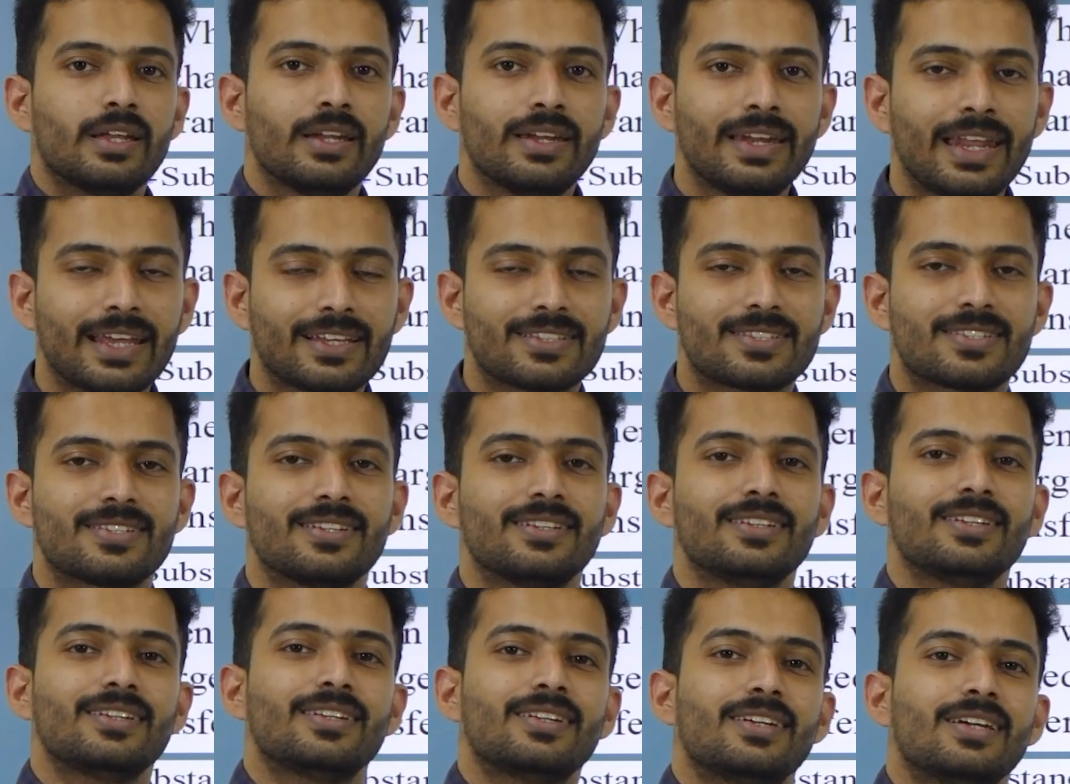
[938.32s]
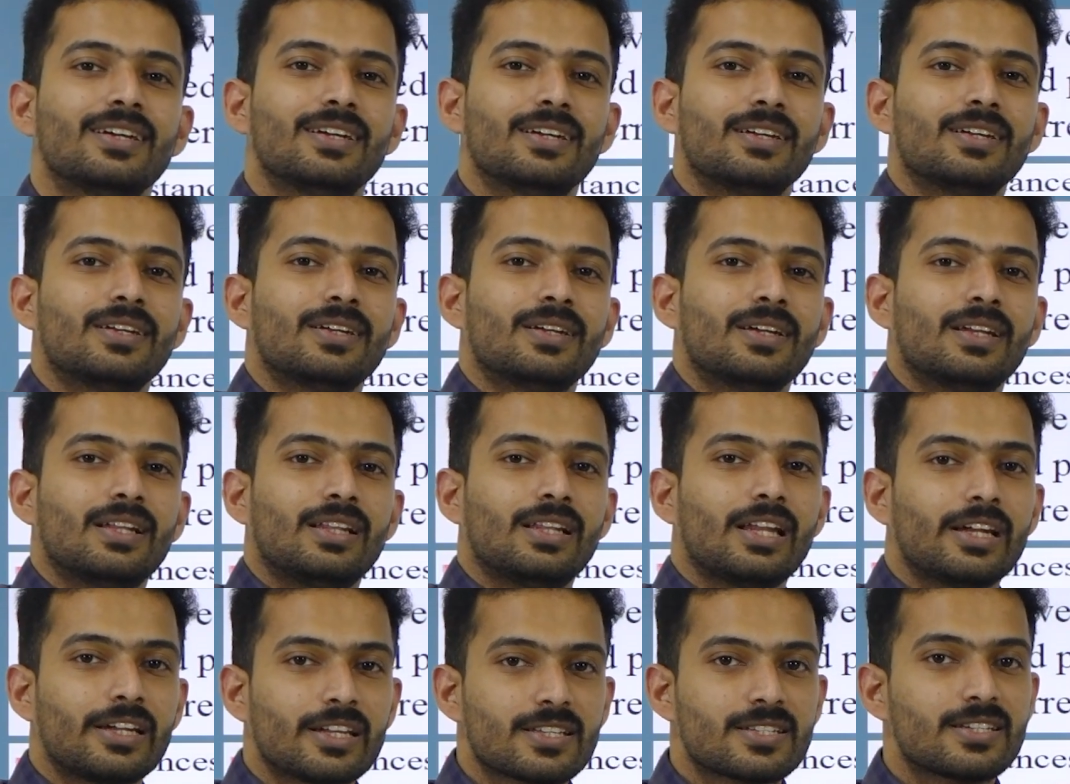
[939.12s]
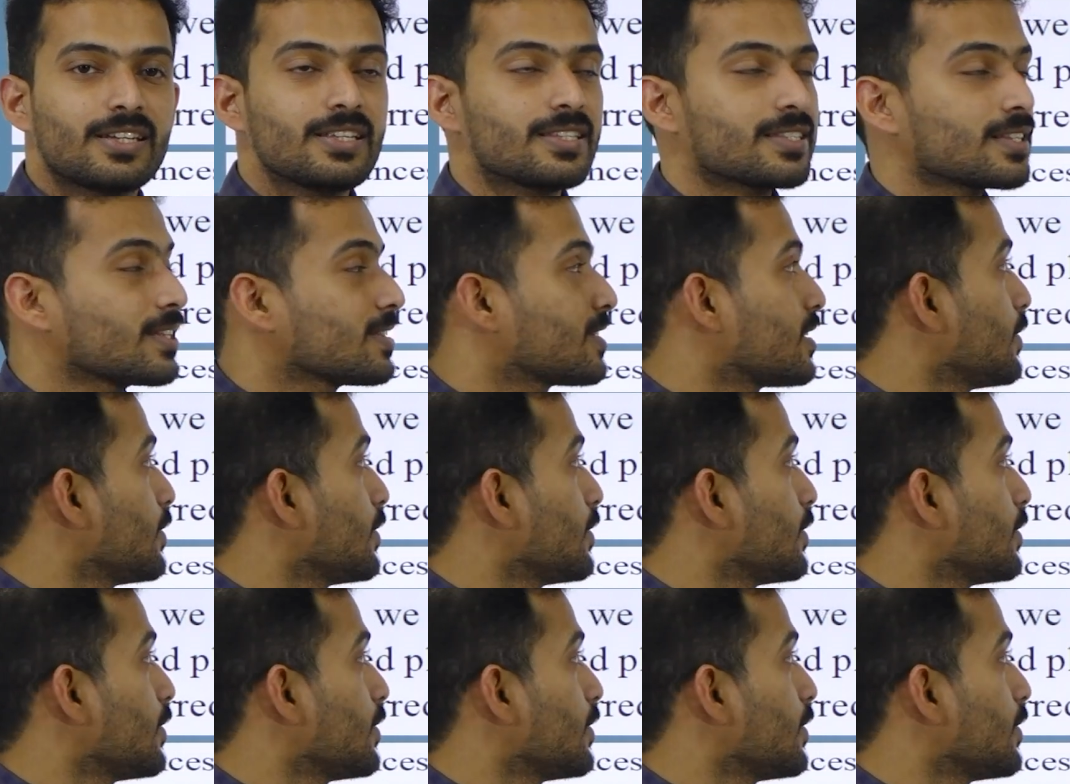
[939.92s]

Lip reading: Next, let us discuss